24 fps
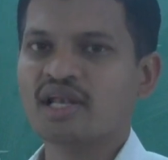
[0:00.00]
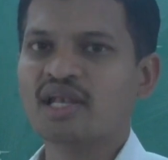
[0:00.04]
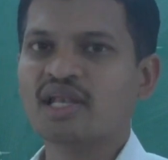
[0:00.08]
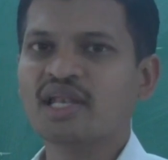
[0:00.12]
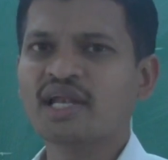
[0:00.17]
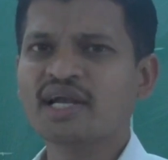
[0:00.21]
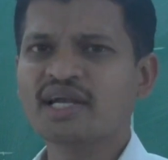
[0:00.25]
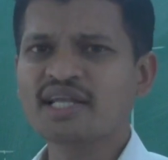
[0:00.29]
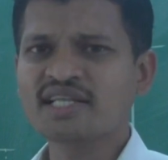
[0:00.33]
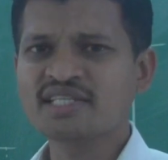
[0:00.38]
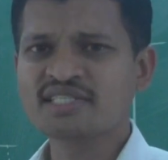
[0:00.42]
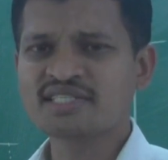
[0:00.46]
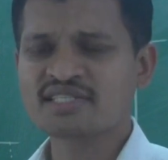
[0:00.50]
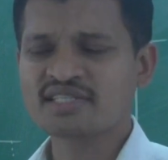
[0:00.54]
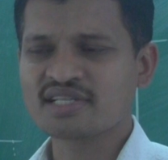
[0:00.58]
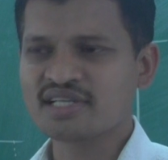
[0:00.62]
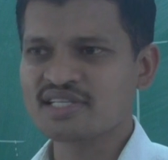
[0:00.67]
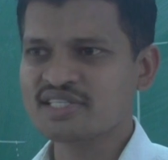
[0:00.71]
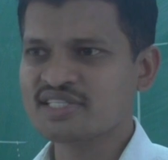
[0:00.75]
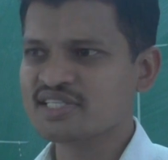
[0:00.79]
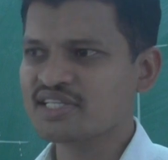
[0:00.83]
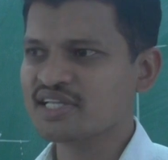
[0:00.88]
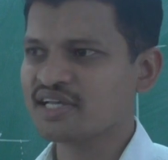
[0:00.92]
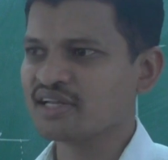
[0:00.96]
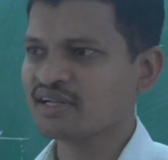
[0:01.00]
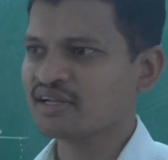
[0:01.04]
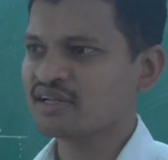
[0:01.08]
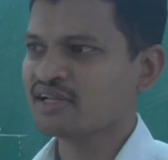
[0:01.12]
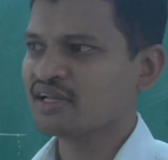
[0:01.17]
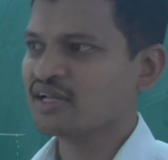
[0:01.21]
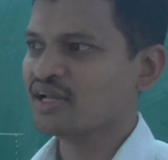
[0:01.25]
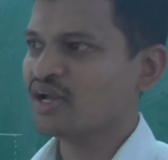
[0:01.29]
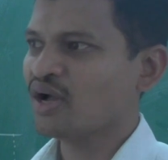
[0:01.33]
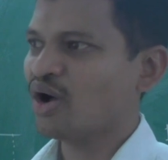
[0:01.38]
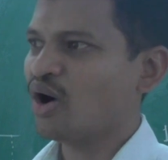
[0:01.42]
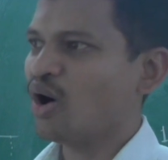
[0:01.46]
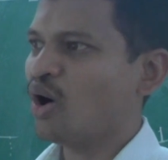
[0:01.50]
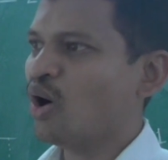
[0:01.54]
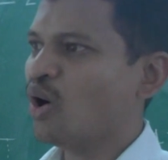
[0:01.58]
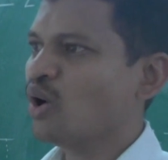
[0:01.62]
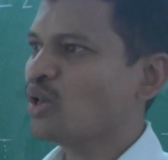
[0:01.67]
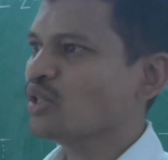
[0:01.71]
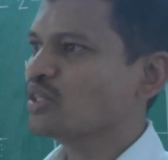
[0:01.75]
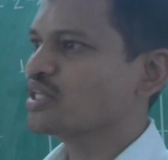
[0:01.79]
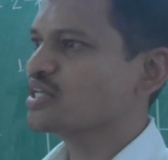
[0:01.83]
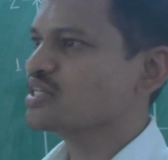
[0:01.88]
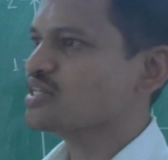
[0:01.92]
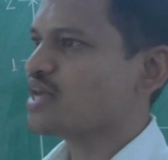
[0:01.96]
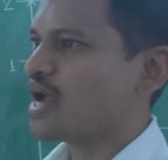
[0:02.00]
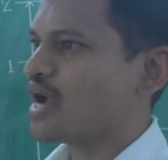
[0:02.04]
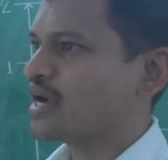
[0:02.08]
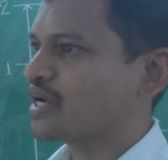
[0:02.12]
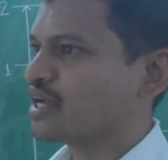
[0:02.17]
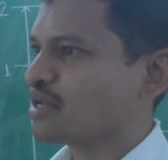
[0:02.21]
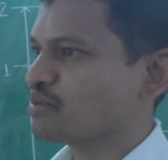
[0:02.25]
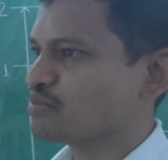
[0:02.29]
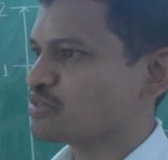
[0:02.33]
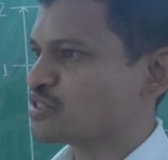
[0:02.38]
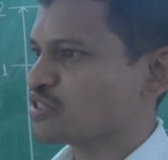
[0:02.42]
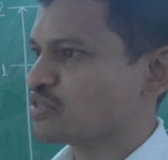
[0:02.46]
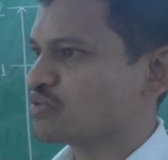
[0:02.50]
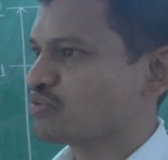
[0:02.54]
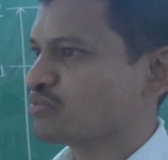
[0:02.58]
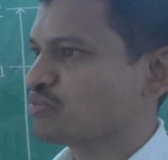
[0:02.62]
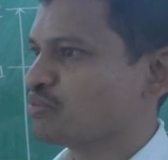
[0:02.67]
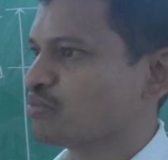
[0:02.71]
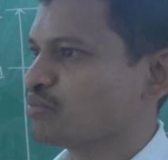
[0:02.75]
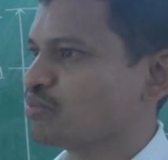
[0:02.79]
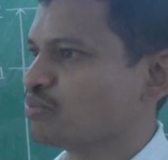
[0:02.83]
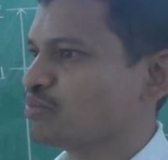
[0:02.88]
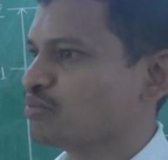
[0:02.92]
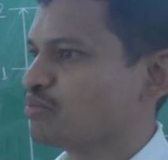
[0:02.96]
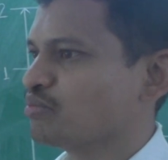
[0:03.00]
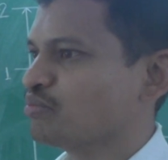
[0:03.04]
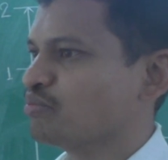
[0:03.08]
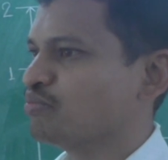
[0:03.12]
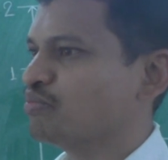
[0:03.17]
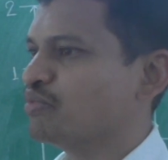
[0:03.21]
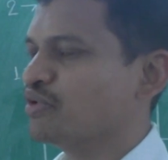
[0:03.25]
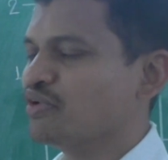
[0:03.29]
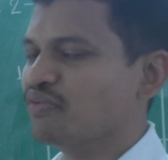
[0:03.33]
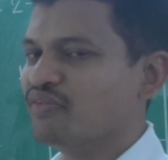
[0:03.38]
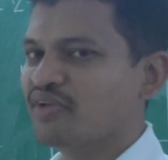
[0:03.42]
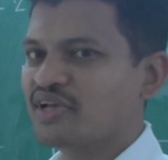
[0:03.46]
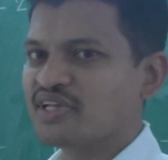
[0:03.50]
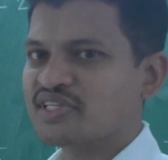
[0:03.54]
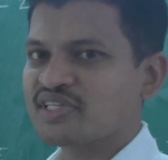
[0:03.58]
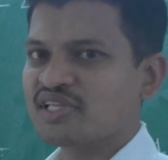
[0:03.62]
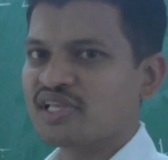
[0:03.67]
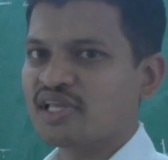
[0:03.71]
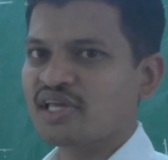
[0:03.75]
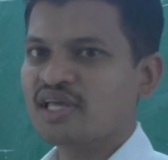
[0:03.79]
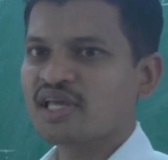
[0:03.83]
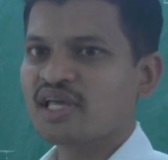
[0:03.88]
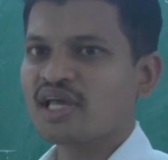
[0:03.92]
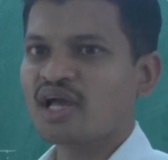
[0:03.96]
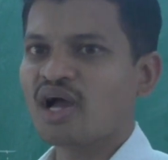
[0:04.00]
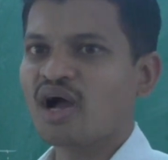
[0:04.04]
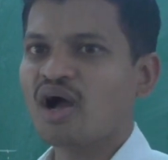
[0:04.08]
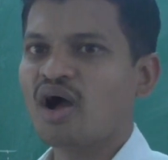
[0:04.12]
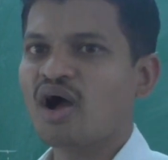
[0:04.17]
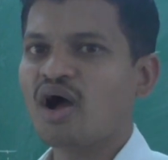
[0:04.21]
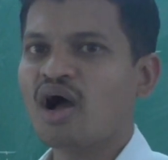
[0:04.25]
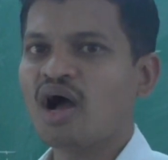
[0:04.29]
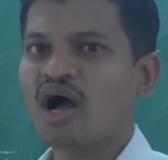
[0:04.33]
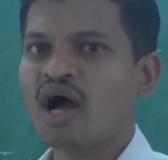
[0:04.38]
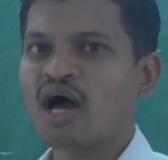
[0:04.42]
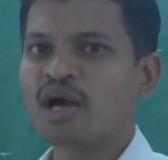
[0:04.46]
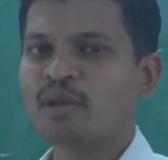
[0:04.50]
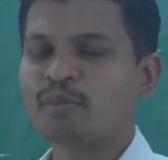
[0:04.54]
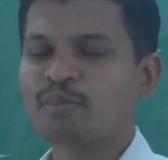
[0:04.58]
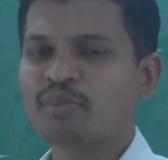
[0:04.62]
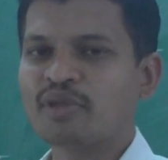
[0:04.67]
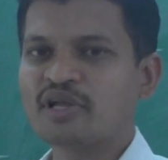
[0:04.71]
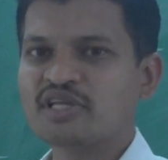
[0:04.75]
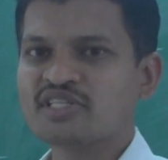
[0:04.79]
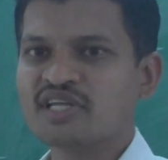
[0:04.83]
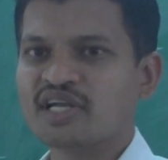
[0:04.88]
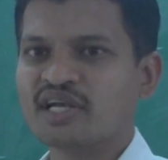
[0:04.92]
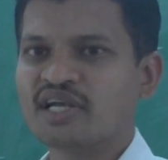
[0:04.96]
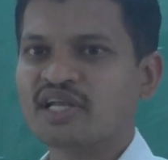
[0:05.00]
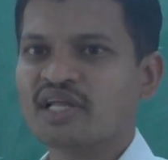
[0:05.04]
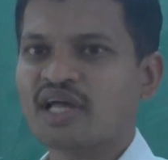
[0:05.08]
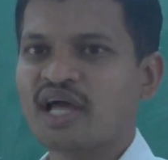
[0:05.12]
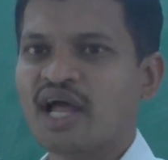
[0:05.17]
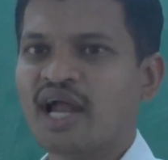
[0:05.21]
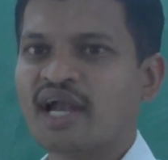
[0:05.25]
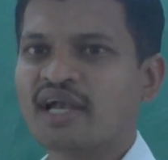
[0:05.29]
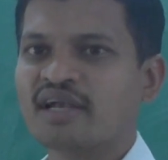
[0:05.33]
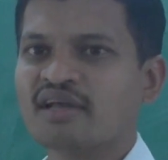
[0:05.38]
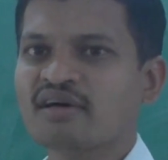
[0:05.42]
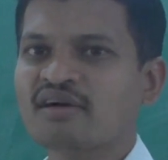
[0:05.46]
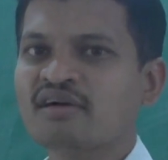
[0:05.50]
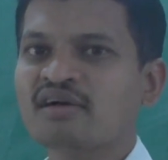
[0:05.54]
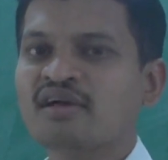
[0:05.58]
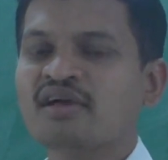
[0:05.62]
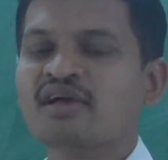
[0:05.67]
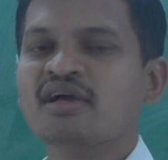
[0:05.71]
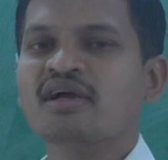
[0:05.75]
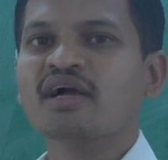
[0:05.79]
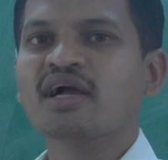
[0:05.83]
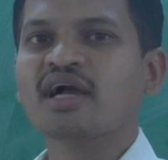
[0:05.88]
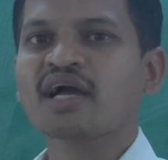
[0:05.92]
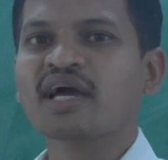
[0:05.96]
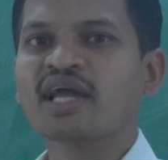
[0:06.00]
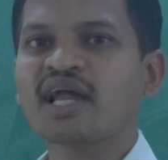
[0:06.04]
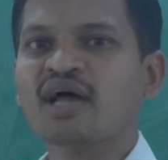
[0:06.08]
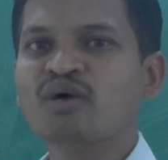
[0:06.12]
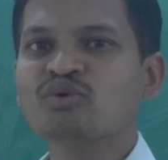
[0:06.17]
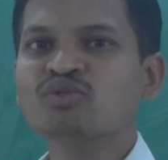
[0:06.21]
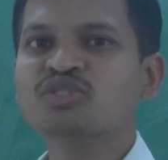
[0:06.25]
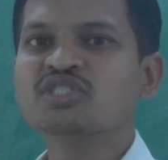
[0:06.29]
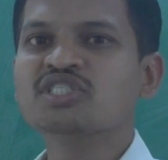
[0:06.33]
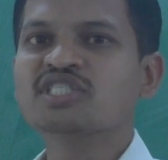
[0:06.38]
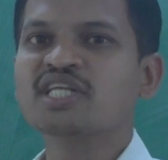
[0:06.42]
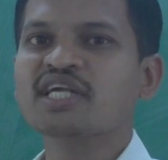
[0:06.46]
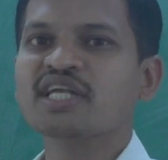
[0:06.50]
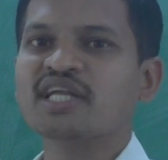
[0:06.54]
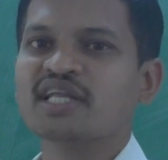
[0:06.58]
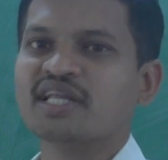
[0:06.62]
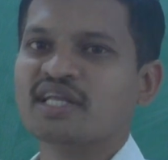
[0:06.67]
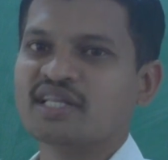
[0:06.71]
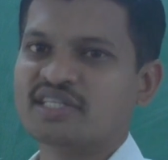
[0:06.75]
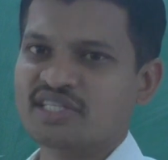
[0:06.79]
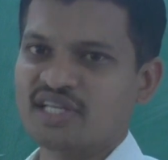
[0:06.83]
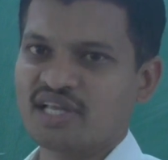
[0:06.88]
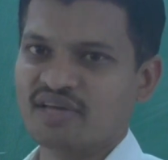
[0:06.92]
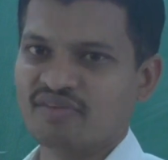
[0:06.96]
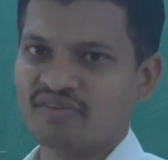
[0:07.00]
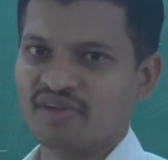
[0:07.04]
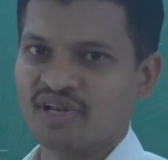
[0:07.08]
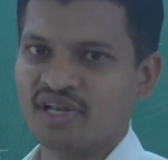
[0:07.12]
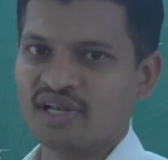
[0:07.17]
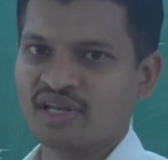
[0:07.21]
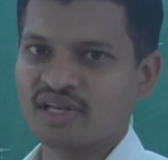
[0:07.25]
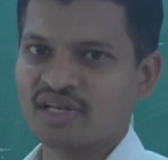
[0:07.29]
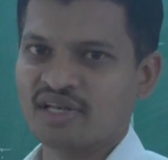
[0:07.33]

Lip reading: Let us consider all these atoms previously are present at a ground state energy level.